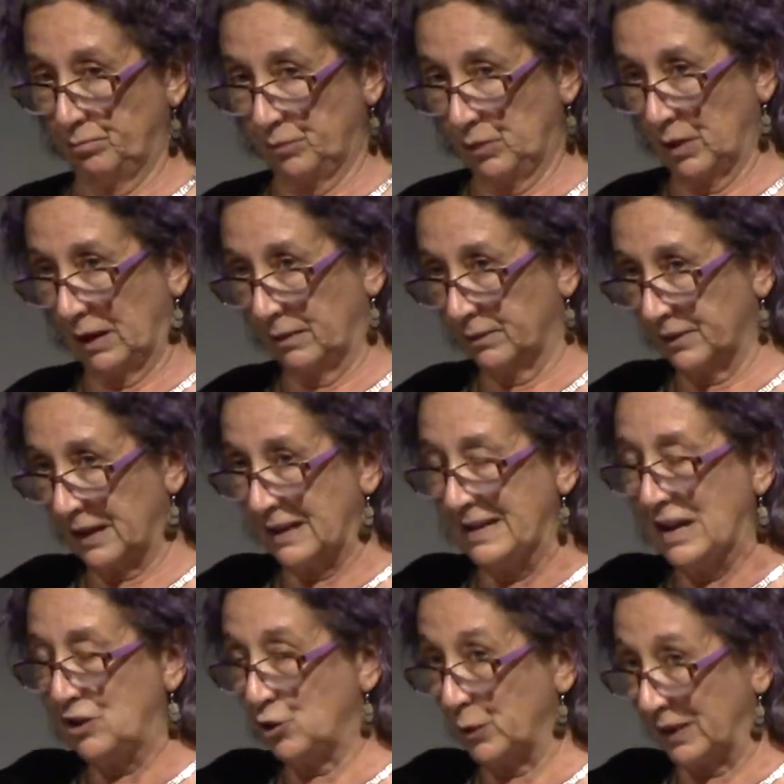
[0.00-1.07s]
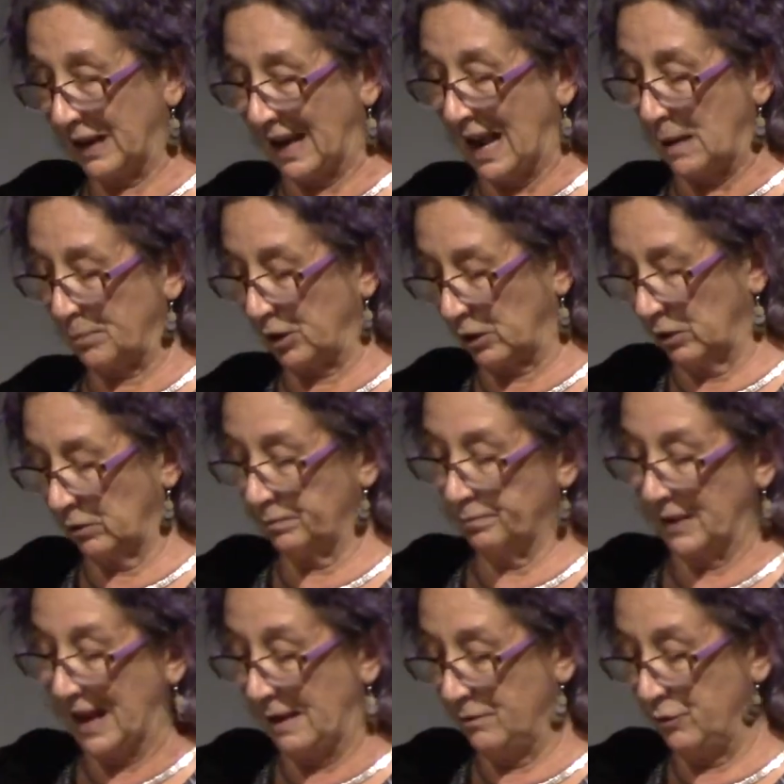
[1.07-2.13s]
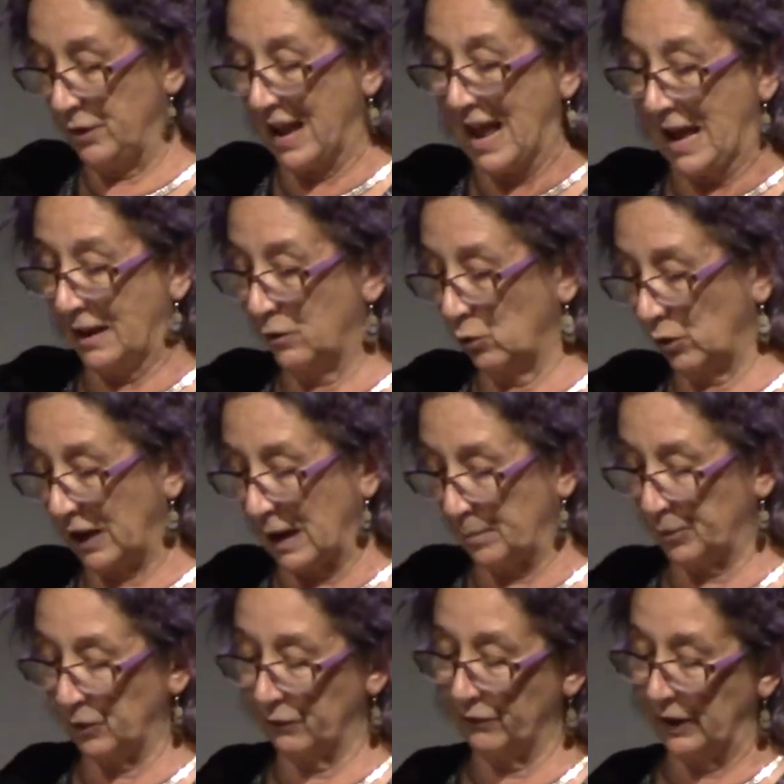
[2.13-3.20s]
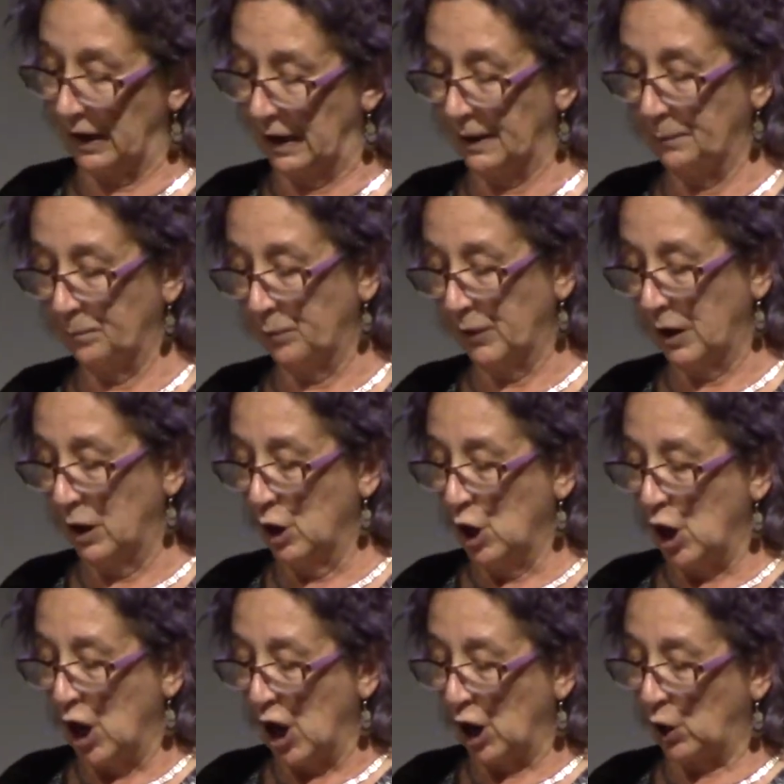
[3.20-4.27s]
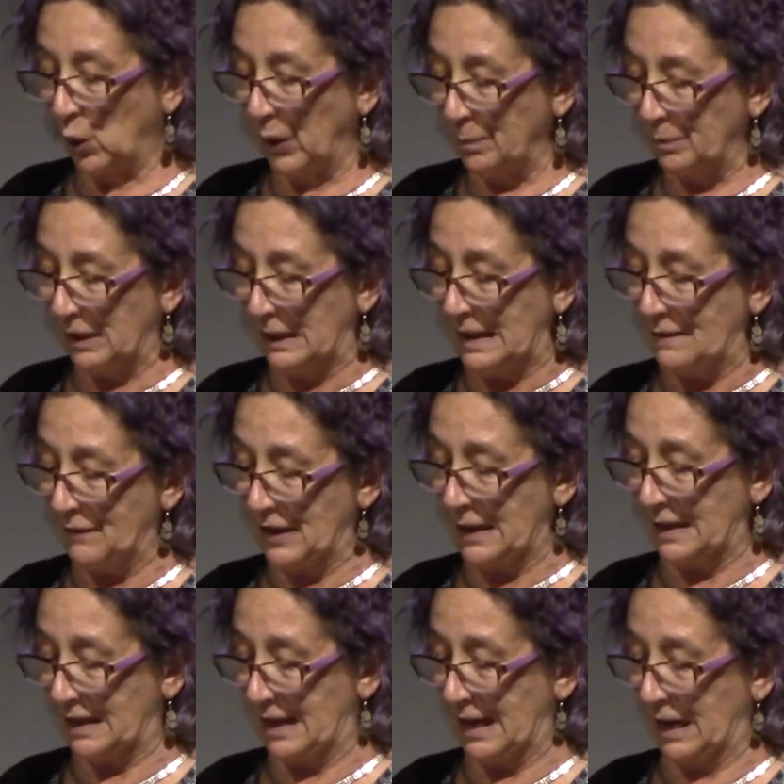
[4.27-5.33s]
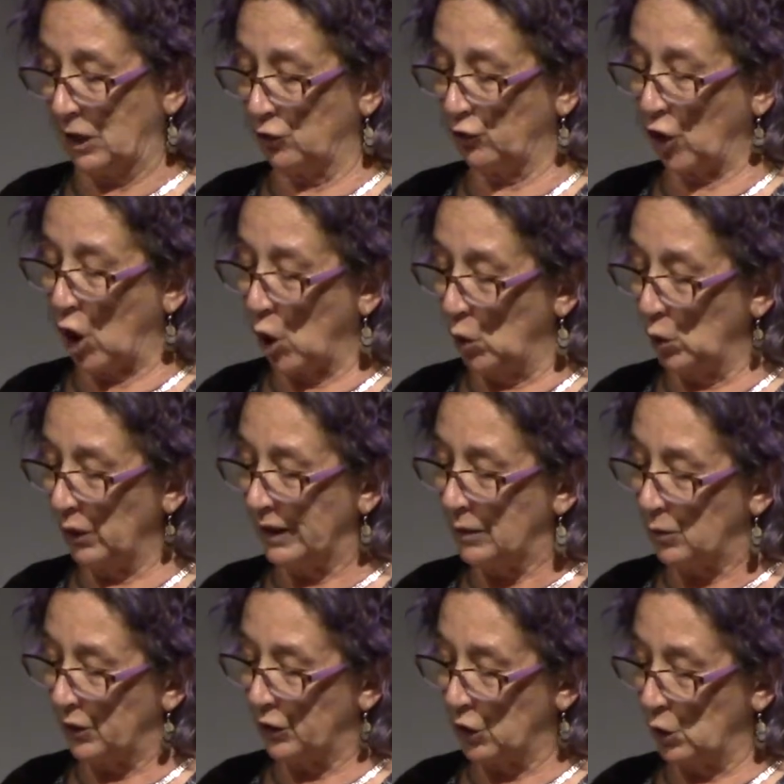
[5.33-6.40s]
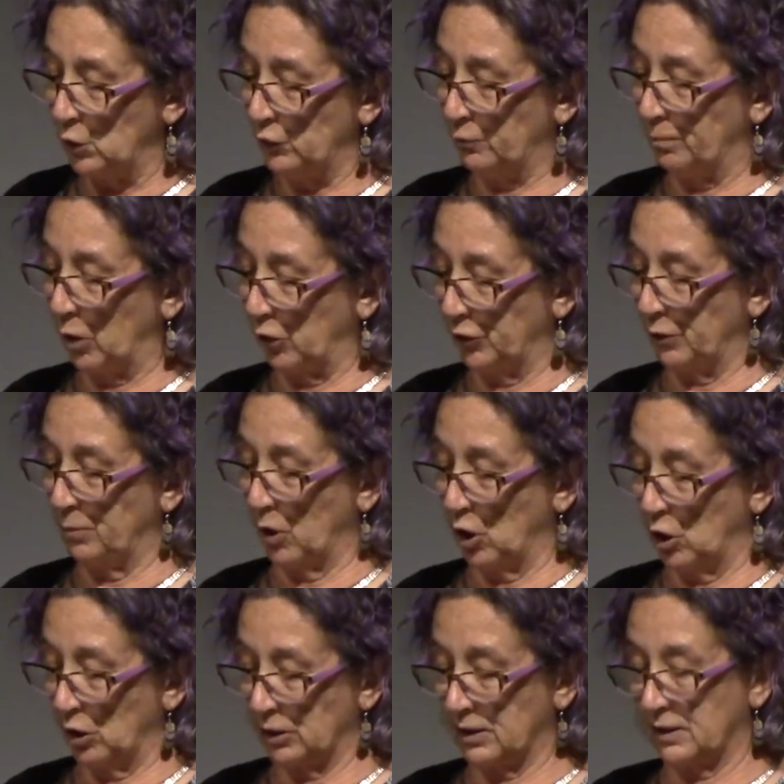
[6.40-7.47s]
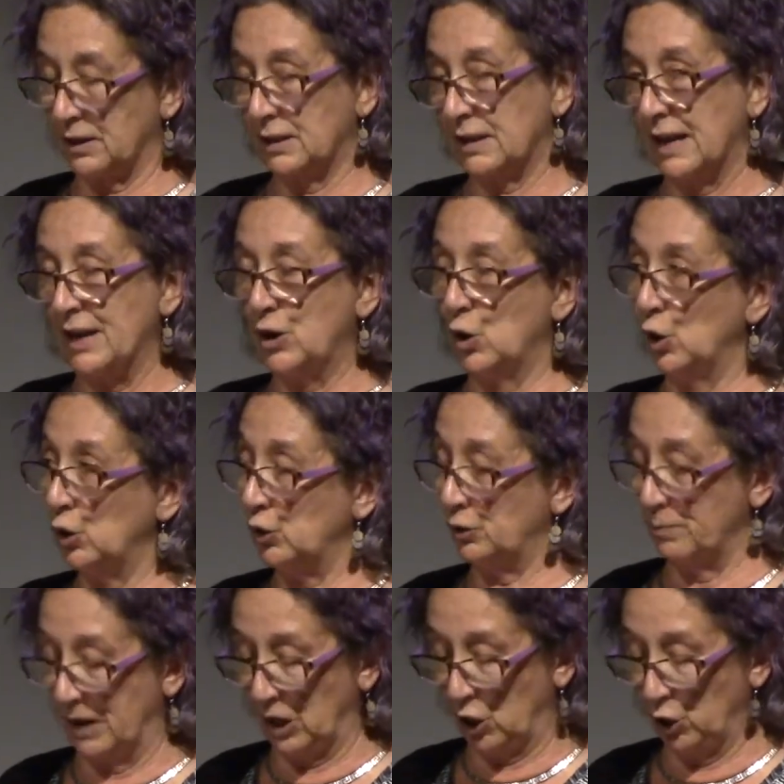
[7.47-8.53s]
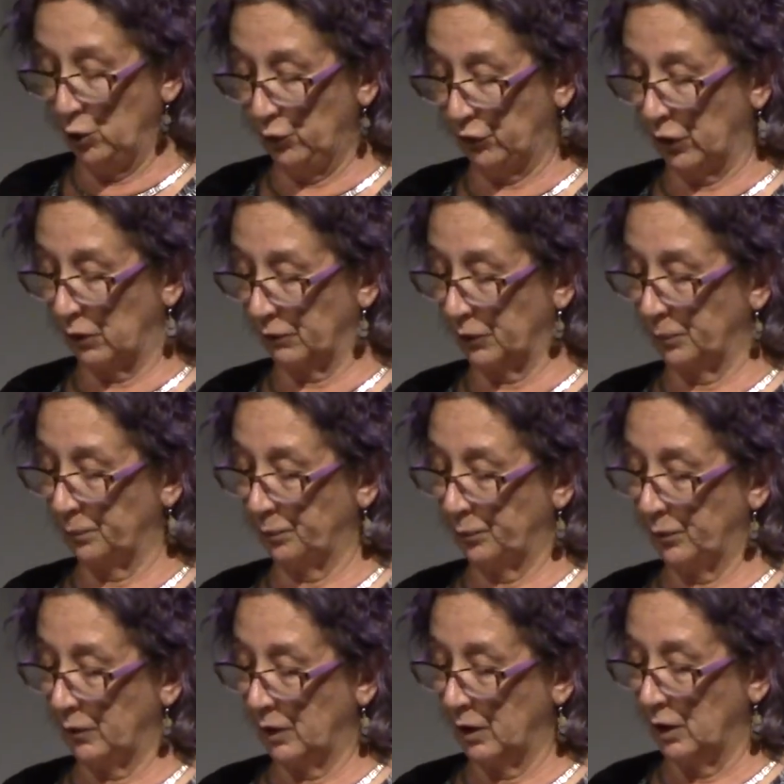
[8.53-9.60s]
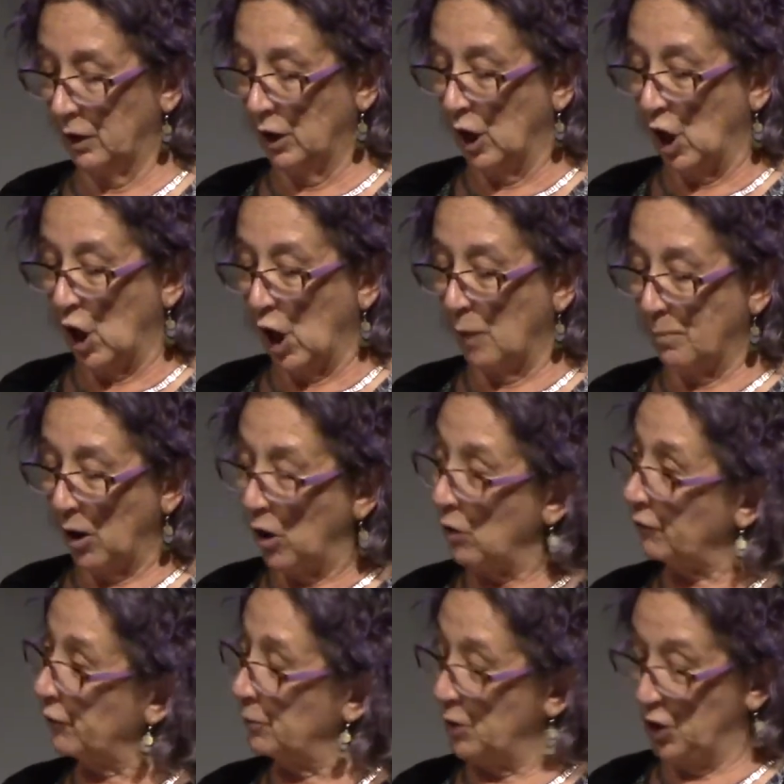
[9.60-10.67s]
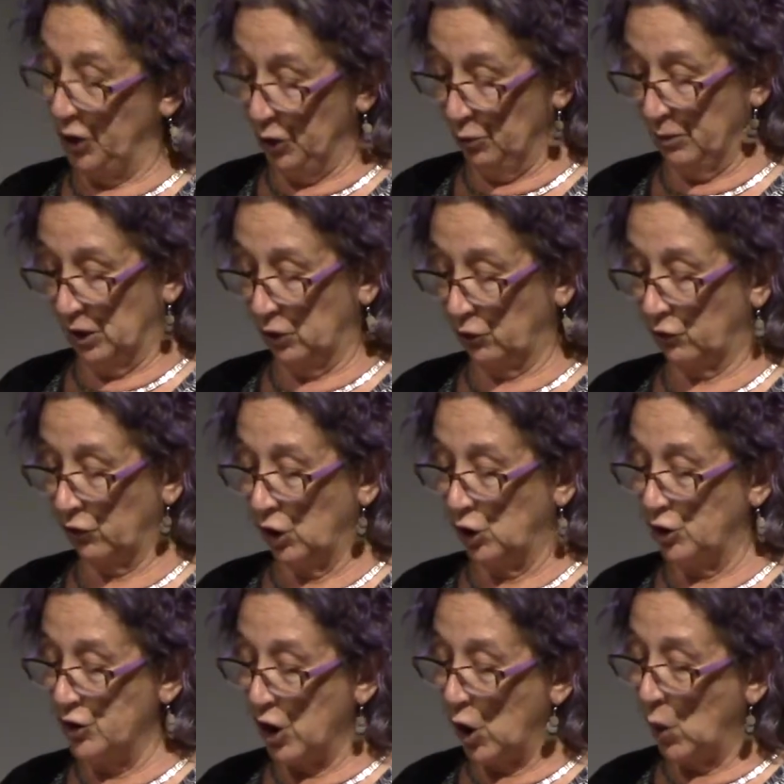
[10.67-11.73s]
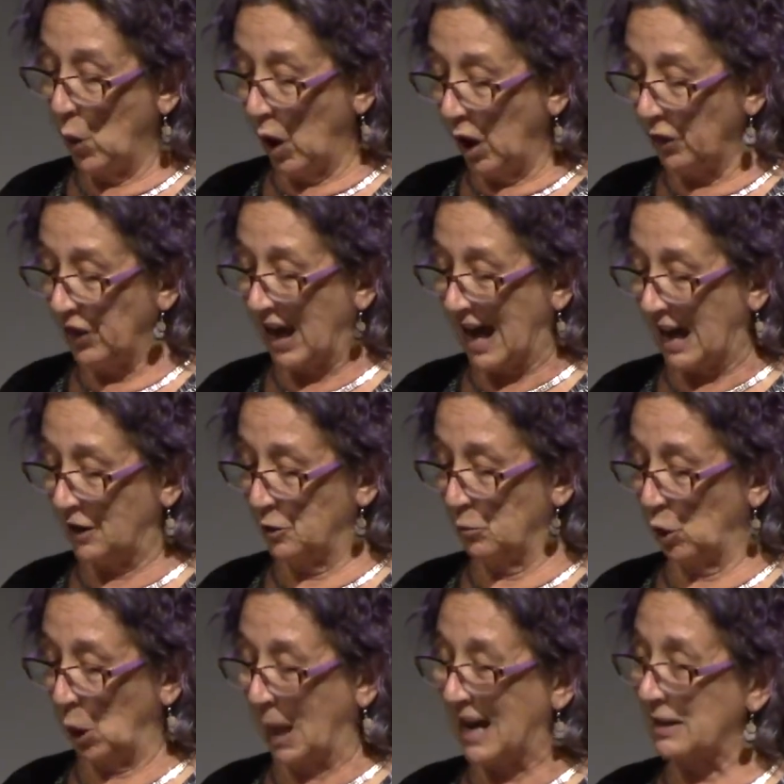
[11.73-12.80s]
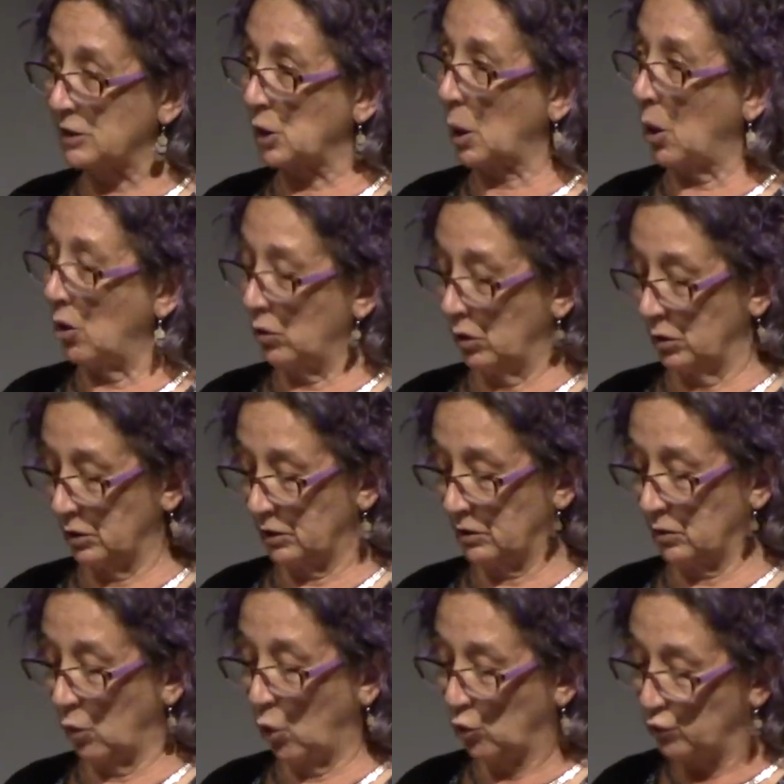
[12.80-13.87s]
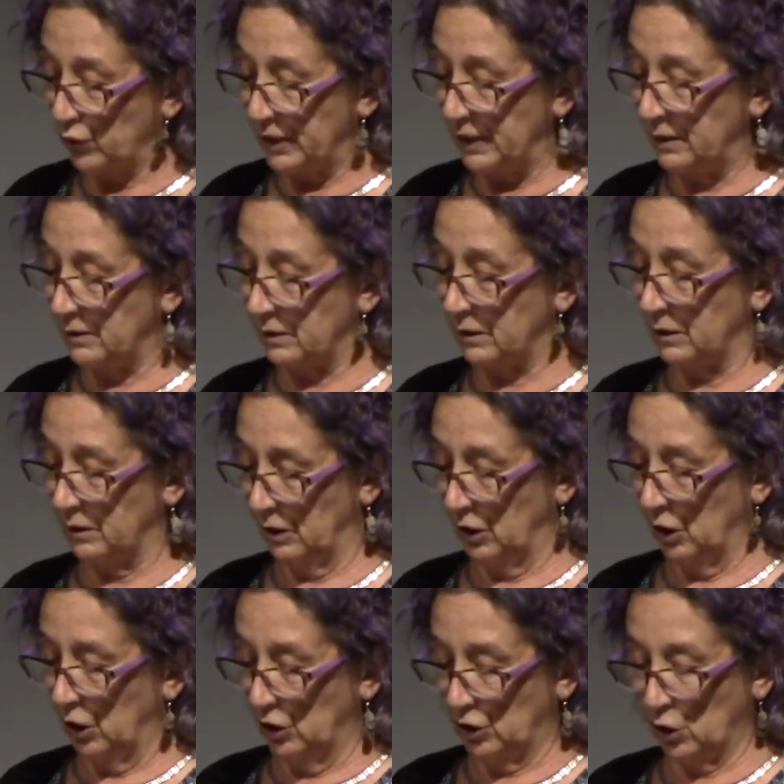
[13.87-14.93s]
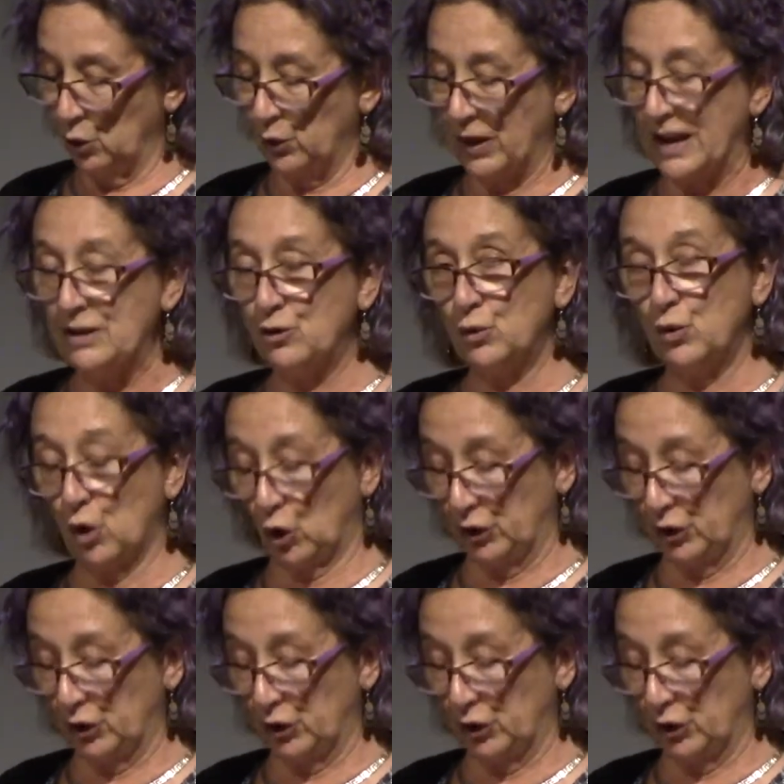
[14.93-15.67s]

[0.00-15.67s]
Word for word: uh, say nature with a capital N or capital phi equipped living things only with those body parts that they could make use of. Apart from humans, no other animal has logos or reason, so they do not